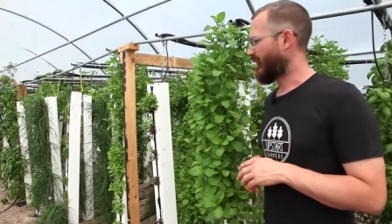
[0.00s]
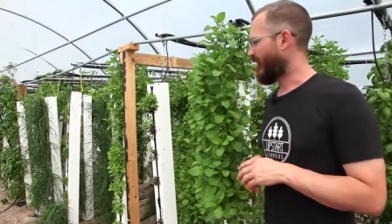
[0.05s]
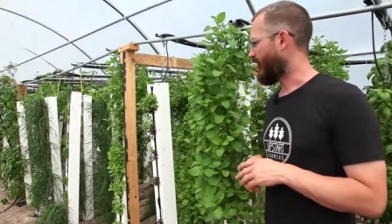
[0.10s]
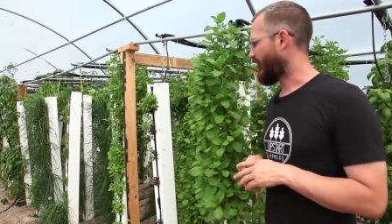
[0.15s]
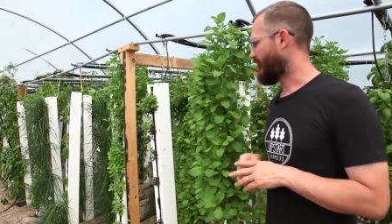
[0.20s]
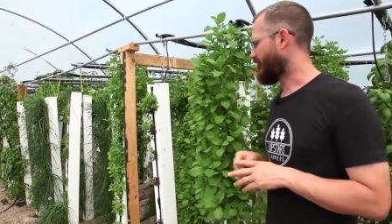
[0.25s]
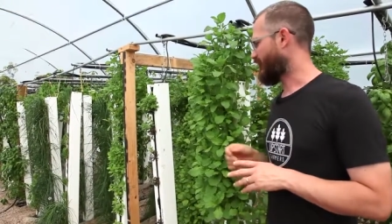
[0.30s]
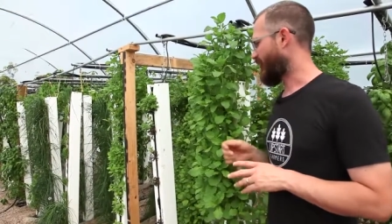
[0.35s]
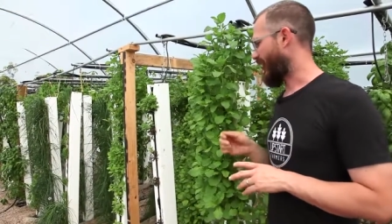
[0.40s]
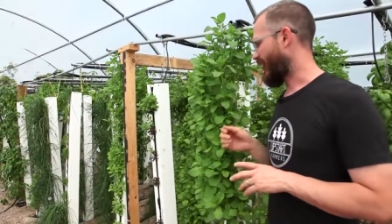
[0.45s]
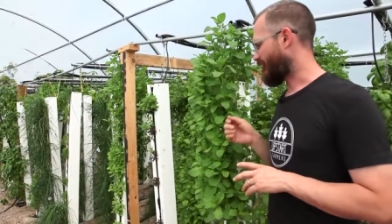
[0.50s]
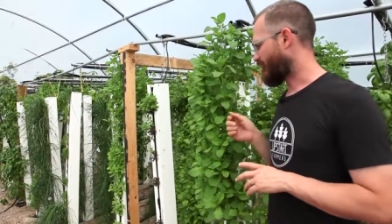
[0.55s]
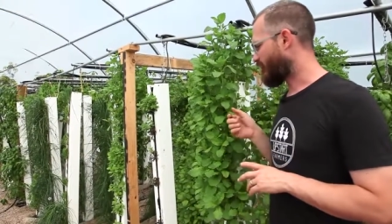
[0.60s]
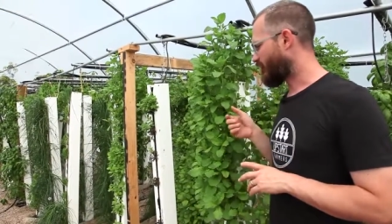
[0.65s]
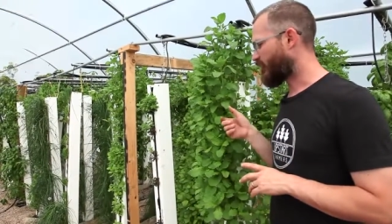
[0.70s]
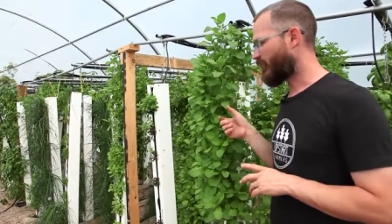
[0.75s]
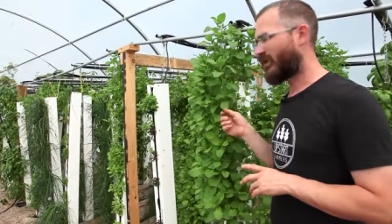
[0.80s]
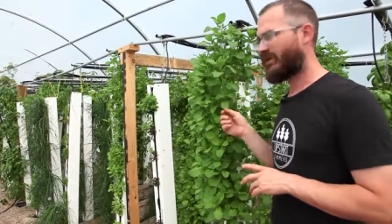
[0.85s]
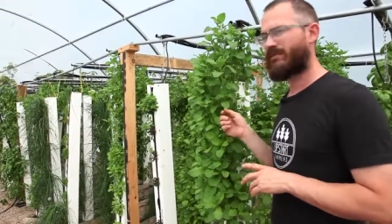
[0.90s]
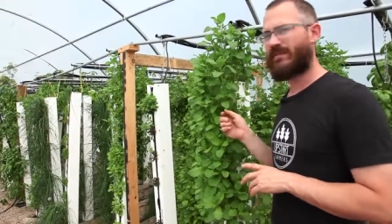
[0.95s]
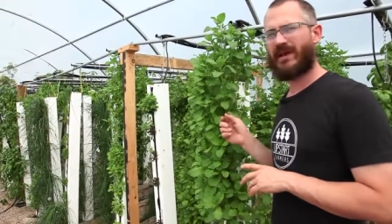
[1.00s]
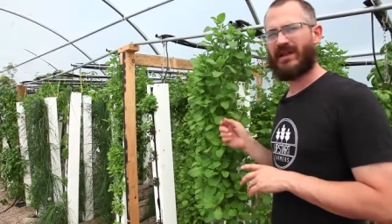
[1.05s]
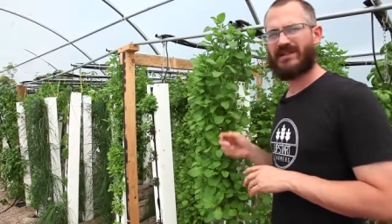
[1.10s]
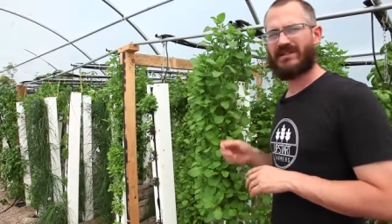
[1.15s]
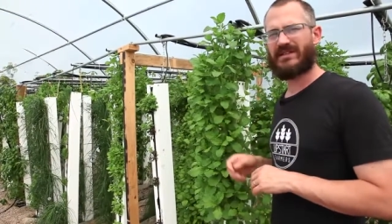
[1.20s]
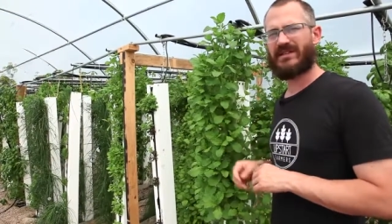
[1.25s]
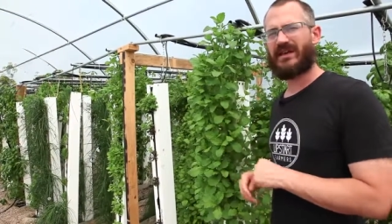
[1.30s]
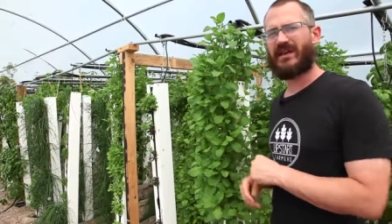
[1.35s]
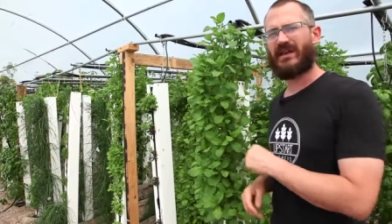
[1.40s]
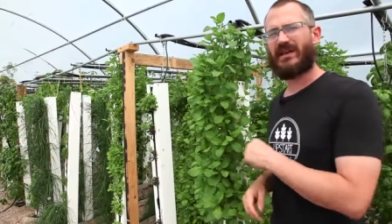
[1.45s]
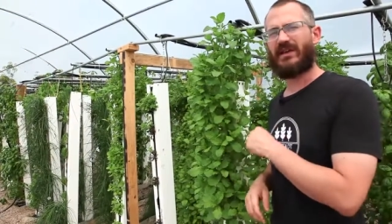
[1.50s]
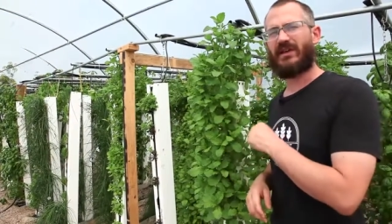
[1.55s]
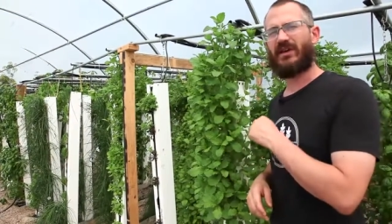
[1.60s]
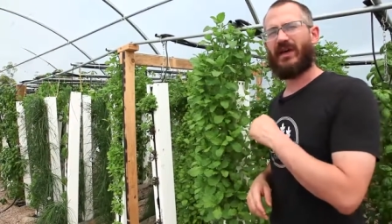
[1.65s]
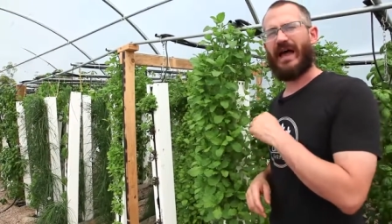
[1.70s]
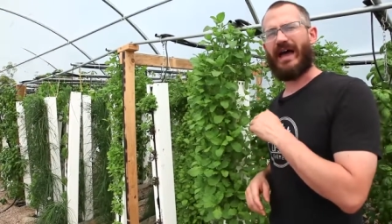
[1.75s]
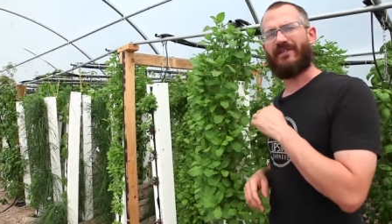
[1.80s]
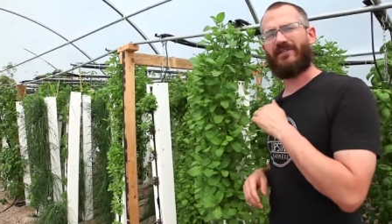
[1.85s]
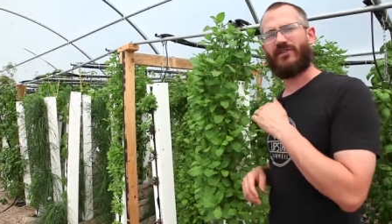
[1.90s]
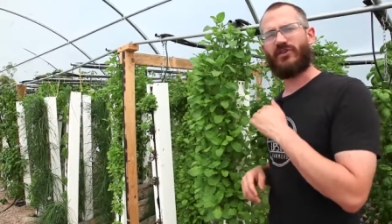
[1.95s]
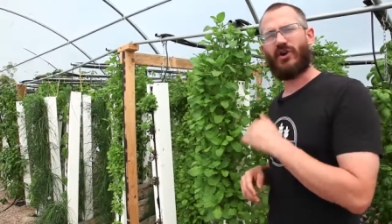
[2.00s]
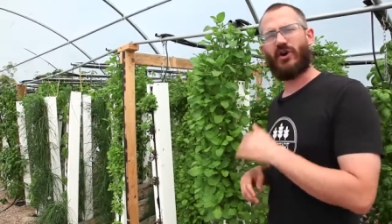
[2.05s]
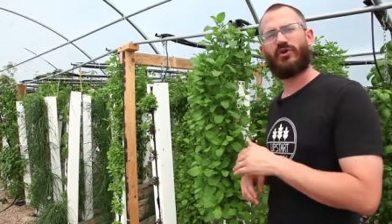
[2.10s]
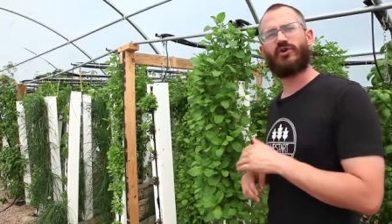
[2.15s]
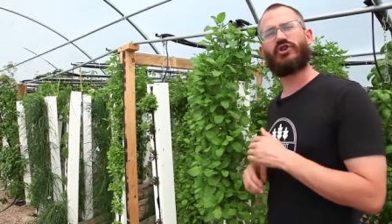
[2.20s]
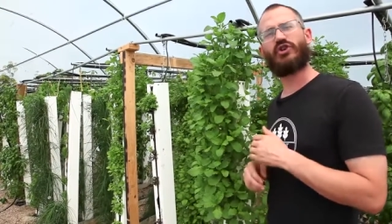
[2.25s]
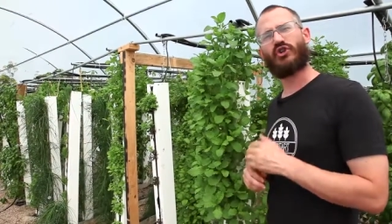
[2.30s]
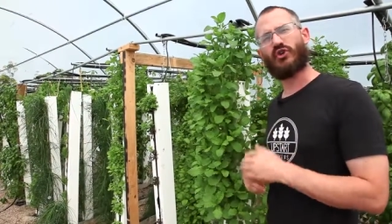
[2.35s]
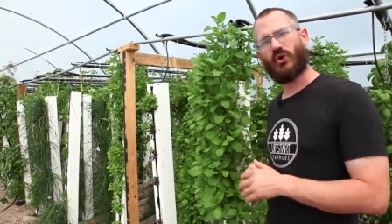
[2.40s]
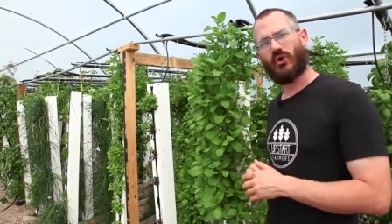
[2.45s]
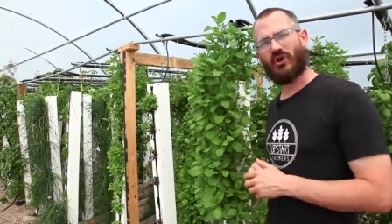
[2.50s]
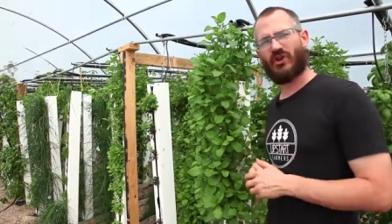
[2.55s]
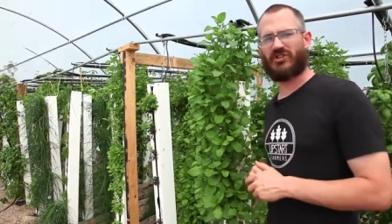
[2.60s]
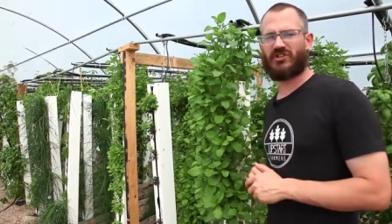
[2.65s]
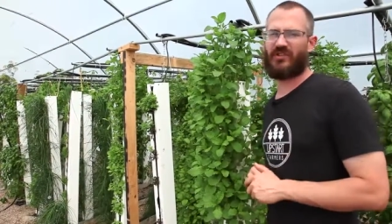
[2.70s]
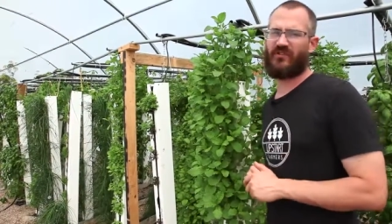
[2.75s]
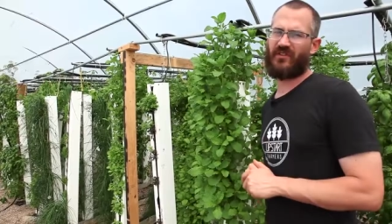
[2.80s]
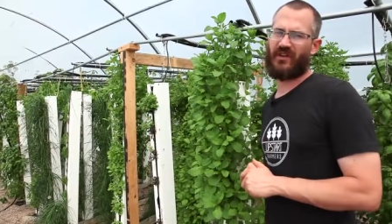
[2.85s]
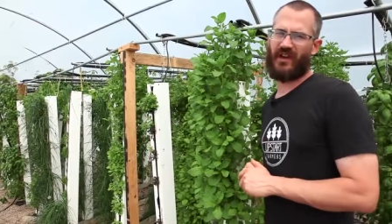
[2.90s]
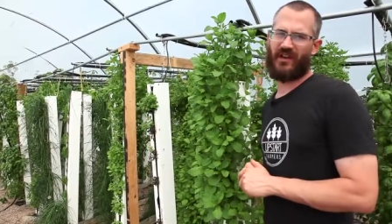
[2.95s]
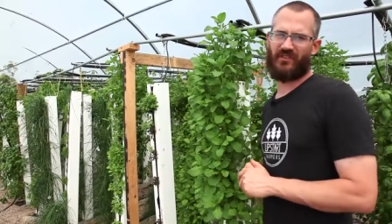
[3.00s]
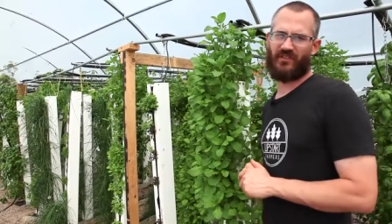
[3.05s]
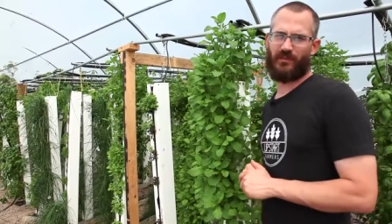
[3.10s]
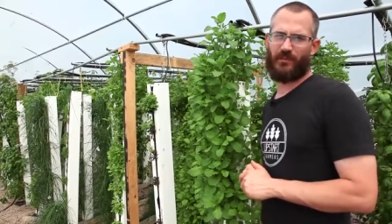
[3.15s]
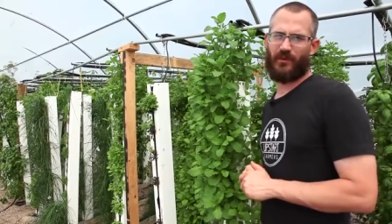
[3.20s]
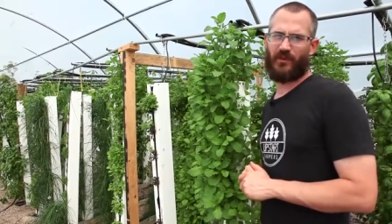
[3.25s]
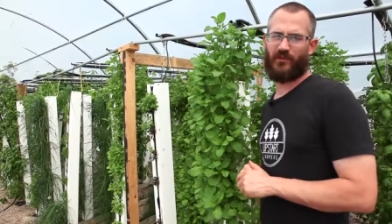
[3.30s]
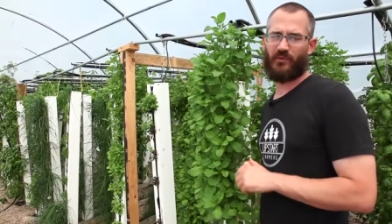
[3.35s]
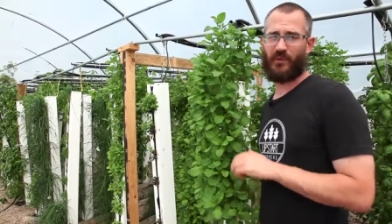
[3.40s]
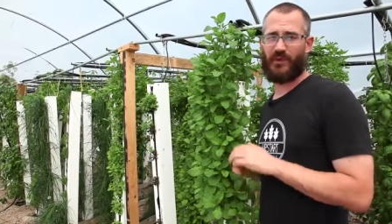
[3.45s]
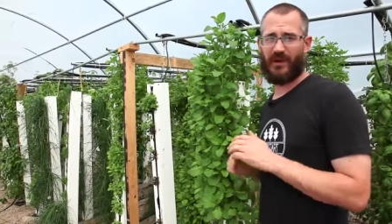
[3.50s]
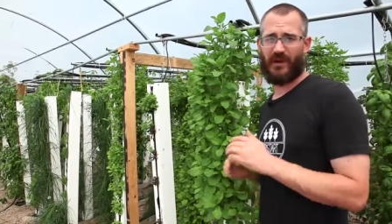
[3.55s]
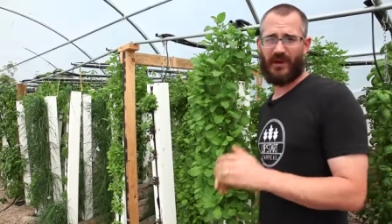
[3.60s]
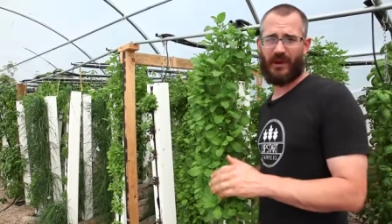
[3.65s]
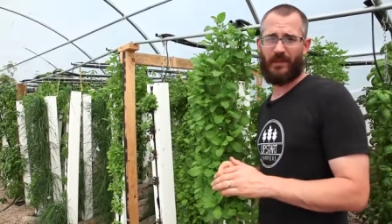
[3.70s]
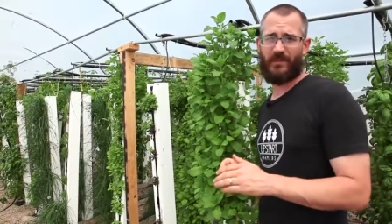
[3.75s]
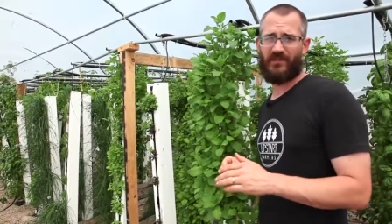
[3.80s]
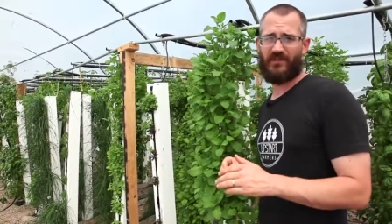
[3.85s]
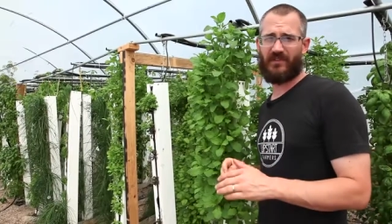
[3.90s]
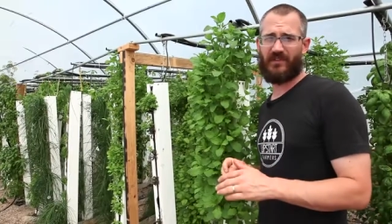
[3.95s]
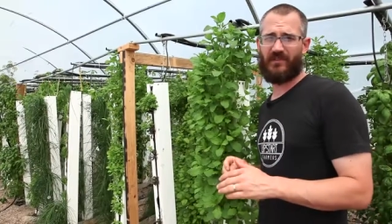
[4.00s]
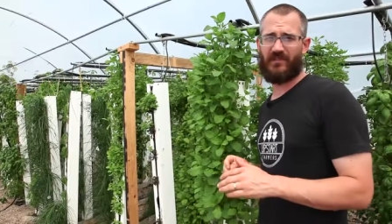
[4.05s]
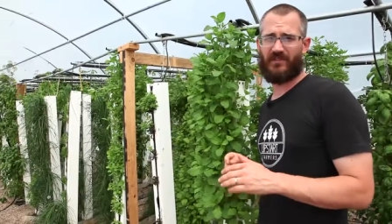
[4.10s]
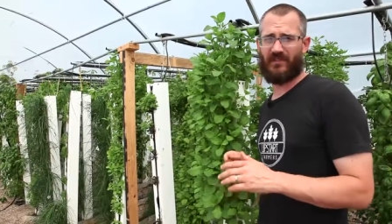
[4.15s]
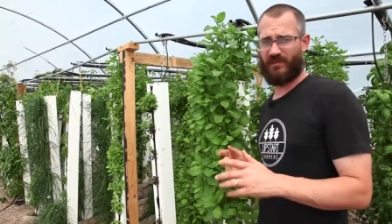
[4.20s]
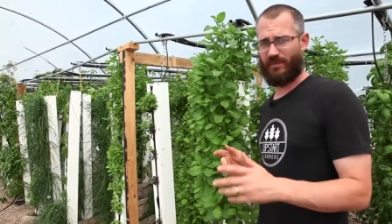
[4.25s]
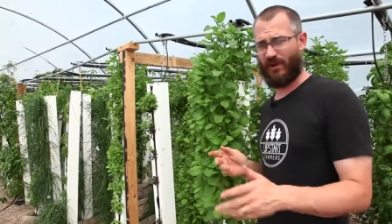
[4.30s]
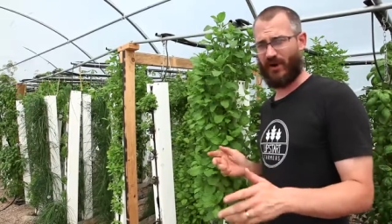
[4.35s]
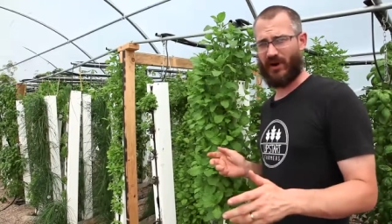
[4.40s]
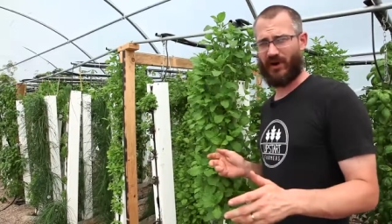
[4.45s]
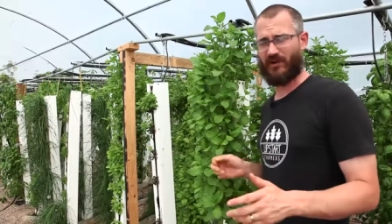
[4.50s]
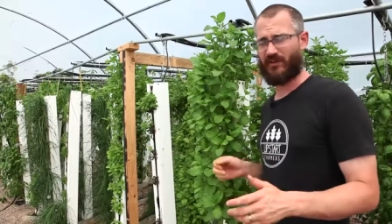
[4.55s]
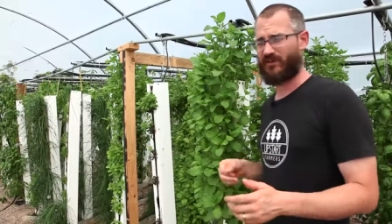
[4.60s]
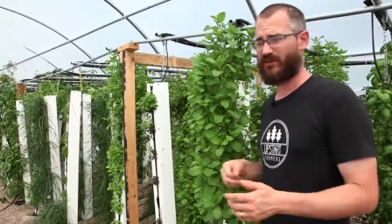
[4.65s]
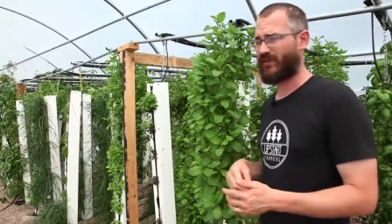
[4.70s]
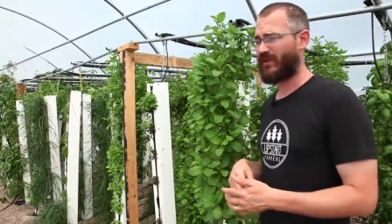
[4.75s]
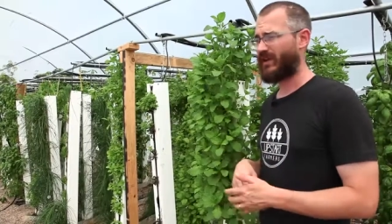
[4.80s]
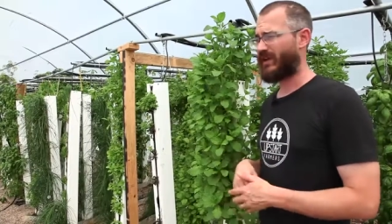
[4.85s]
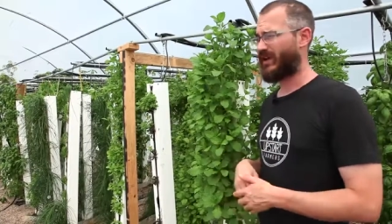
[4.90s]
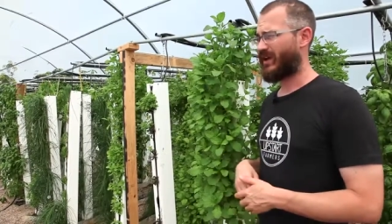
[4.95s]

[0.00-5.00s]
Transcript: And if you have good mint, you'll have no shortage of customers when it comes to, to bars.